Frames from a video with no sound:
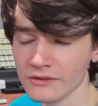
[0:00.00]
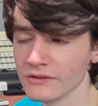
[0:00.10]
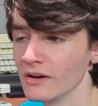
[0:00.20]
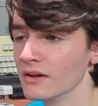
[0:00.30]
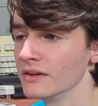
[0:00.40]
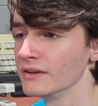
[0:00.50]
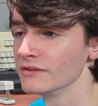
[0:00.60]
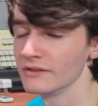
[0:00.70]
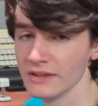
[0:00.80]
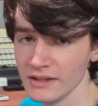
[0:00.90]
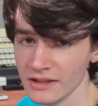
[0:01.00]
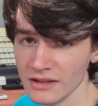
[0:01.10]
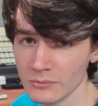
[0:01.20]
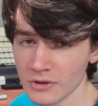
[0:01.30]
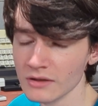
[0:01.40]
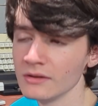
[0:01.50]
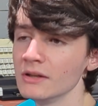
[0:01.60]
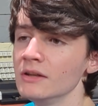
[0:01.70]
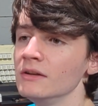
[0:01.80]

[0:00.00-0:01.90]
installing Steam and